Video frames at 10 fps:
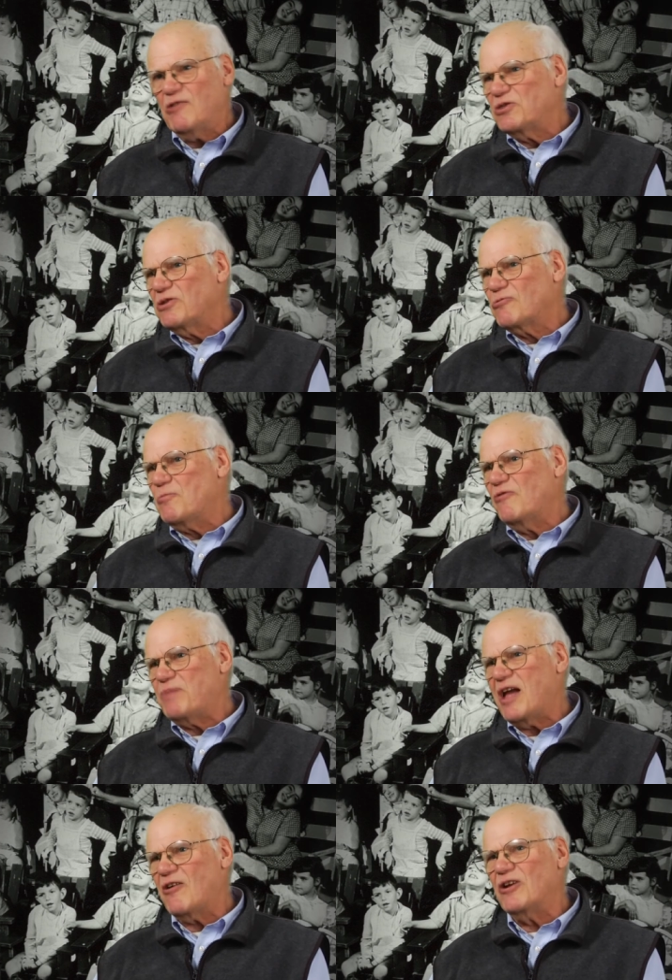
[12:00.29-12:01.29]
with a group of
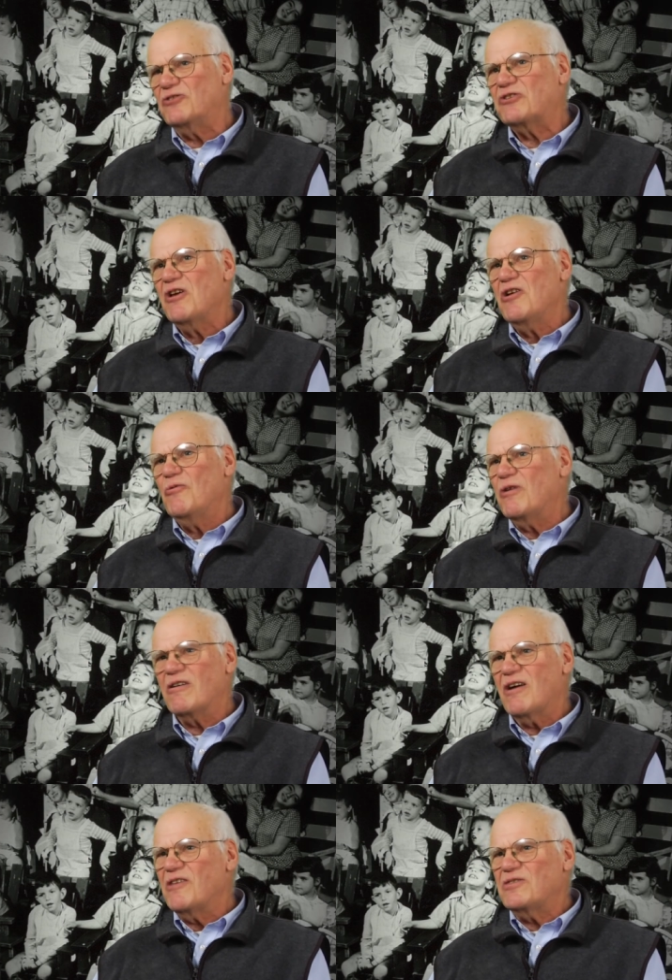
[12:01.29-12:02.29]
parents
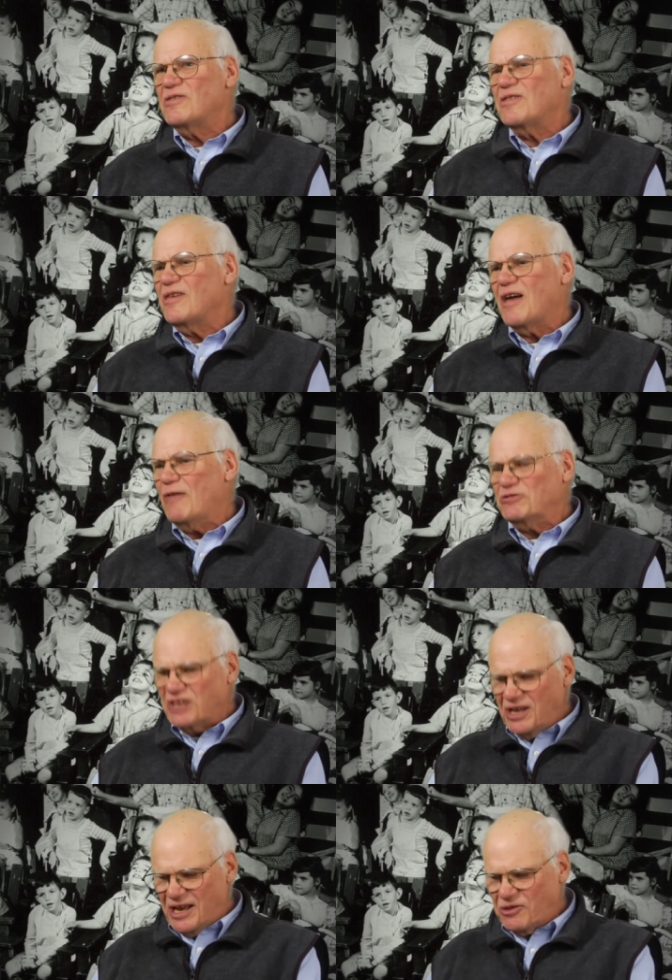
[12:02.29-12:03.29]
where I was
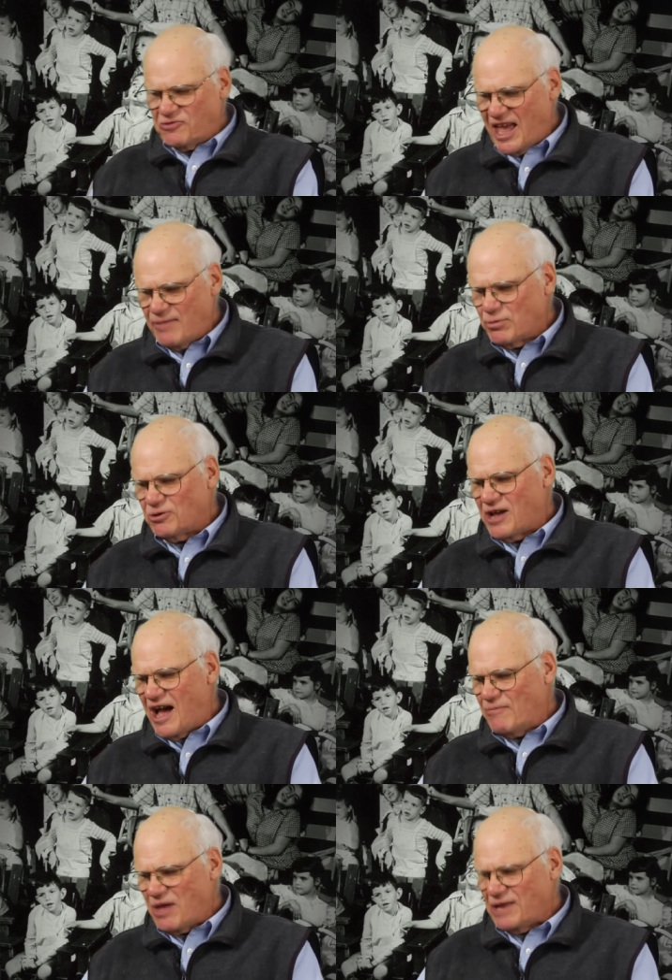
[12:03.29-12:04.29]
sitting at the table and
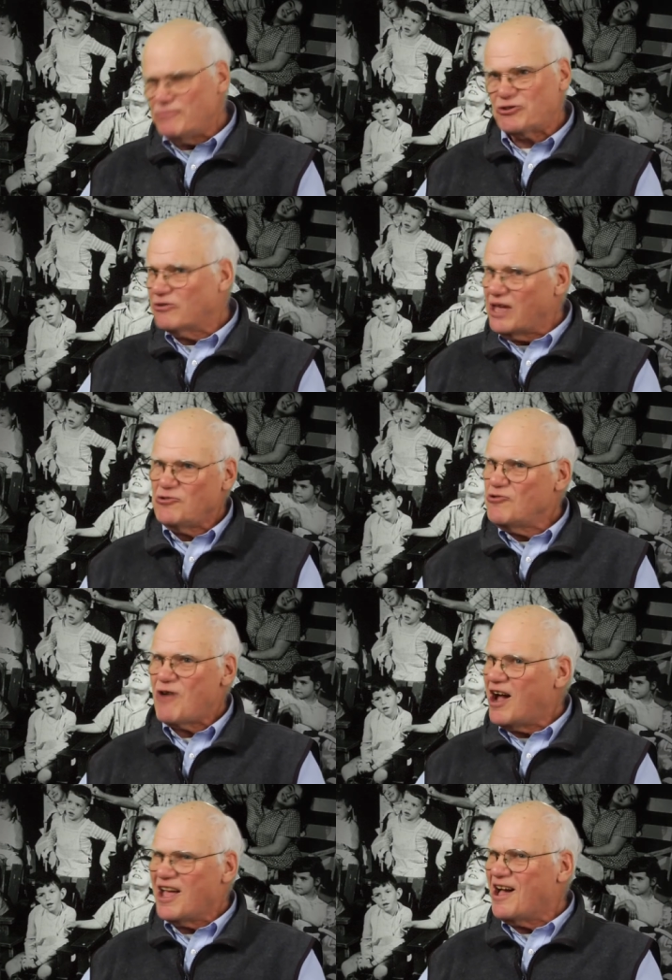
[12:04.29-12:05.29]
I'm not even sure they knew
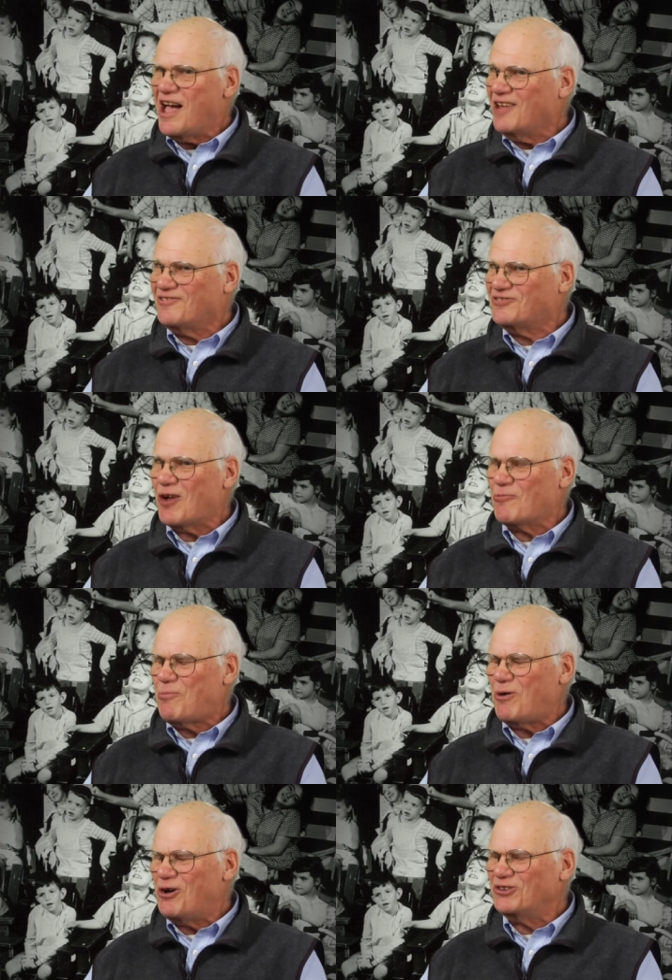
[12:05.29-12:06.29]
I, I had cerebral
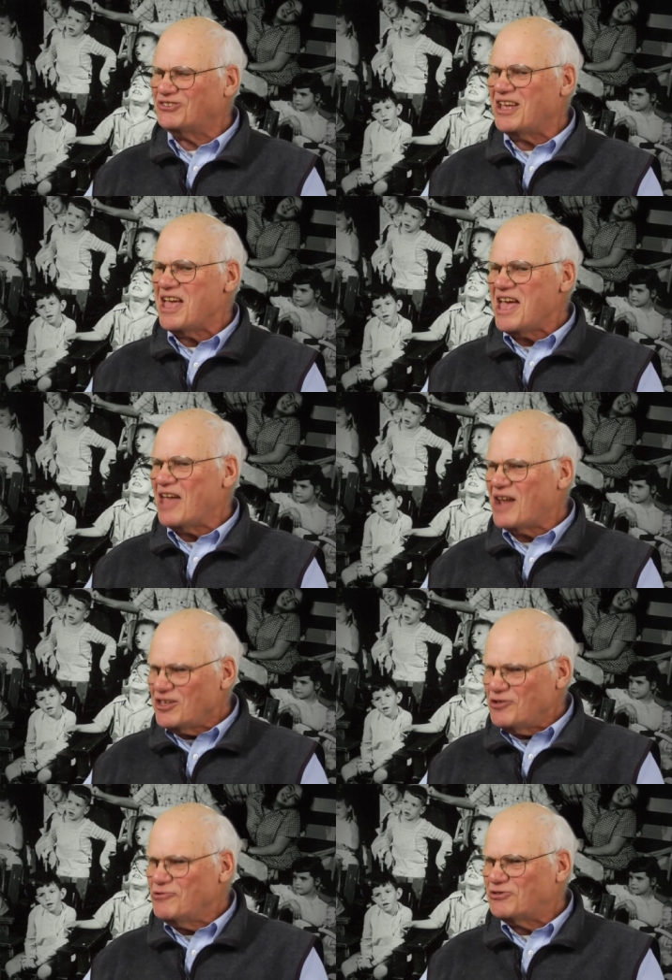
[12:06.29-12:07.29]
palsy. And I
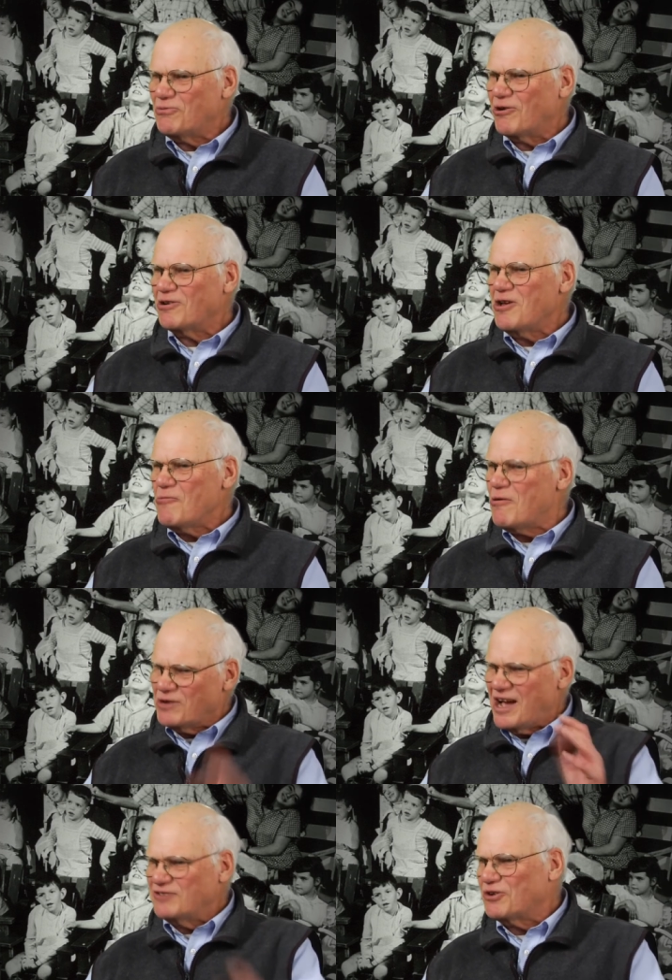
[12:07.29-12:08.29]
used the word, well,
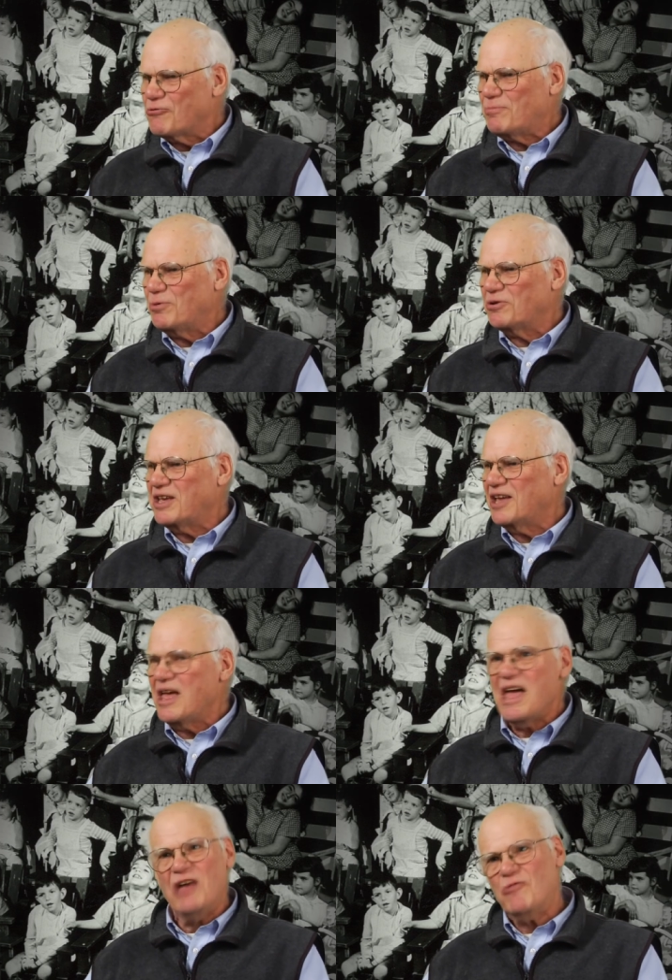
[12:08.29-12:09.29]
when I was a cripple kid.
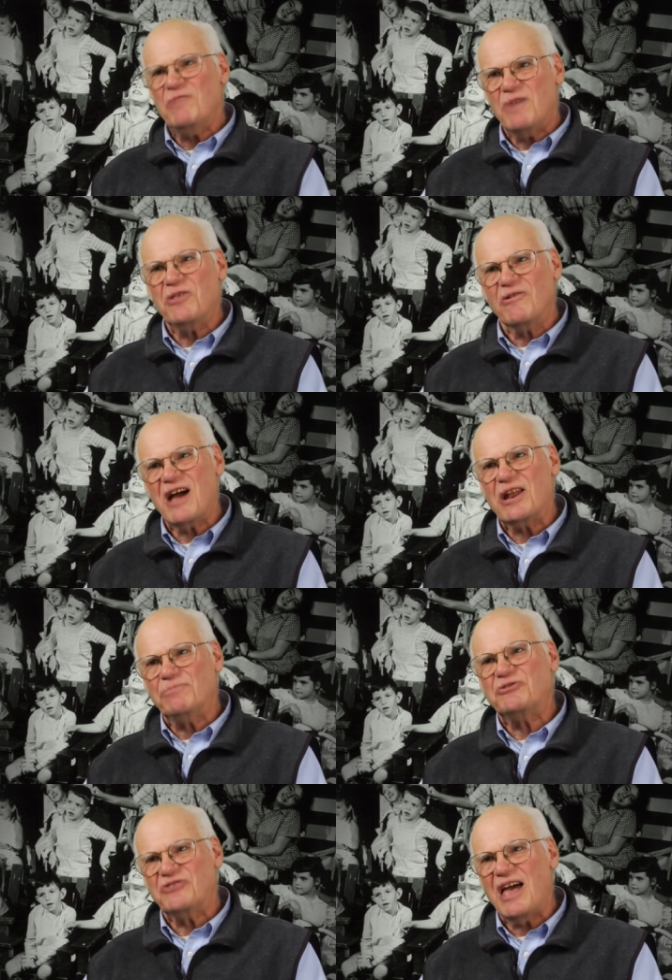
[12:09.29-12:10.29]
And one mother got
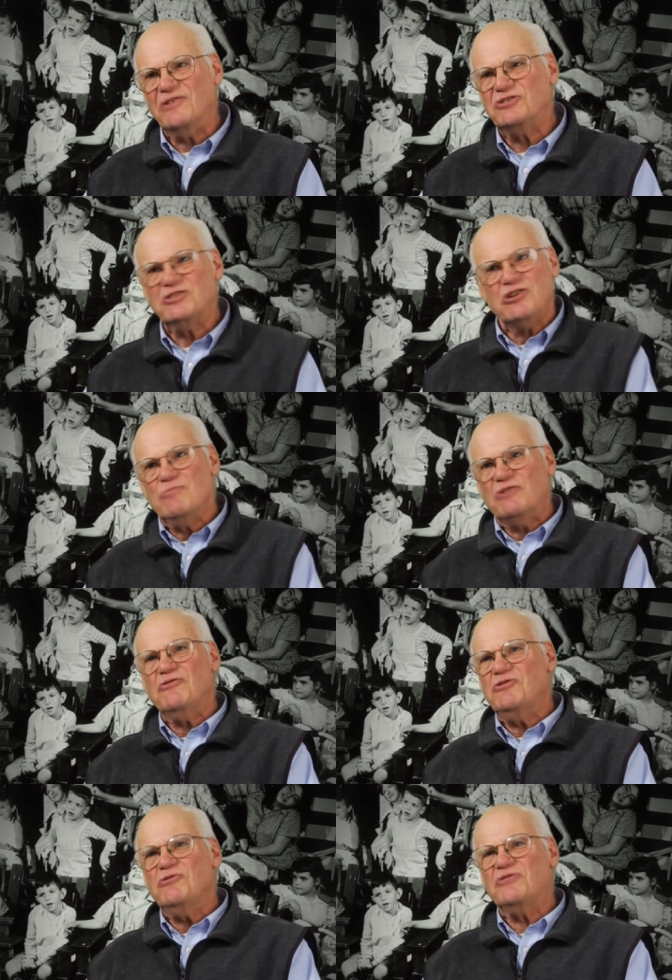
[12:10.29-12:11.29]
upset and she said, You
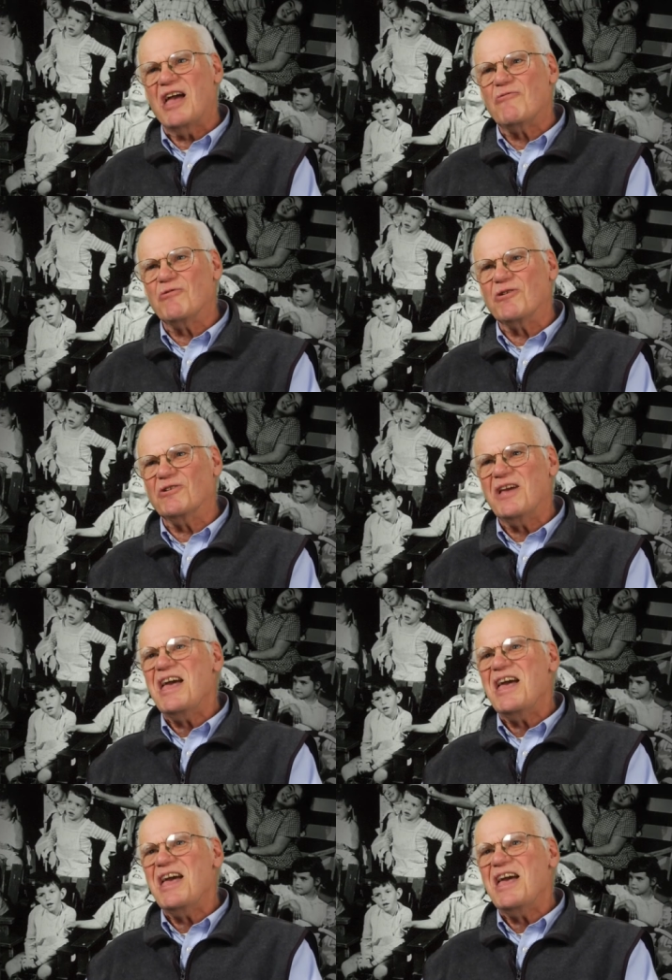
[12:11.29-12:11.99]
mustn't use that word.